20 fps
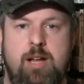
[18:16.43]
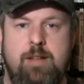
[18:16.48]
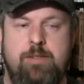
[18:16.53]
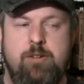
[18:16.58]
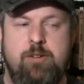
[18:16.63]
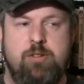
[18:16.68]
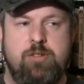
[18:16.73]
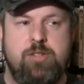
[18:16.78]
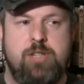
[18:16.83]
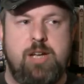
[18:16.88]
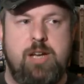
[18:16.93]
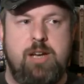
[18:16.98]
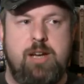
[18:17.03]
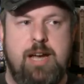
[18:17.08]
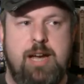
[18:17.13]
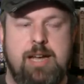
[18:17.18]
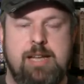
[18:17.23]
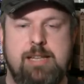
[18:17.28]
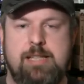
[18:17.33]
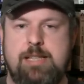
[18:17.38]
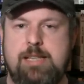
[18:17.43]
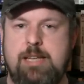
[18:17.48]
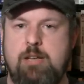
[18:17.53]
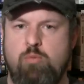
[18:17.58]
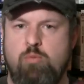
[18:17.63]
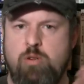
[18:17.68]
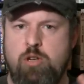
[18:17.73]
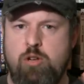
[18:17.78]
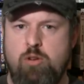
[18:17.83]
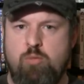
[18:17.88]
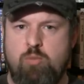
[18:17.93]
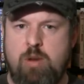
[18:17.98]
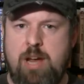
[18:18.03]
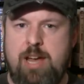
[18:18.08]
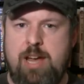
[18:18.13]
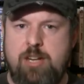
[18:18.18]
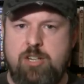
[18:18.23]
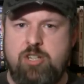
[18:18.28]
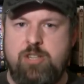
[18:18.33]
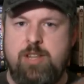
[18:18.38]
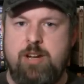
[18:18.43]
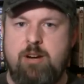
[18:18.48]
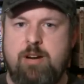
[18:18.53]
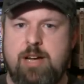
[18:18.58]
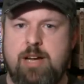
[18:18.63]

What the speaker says: there's I can see real rage there.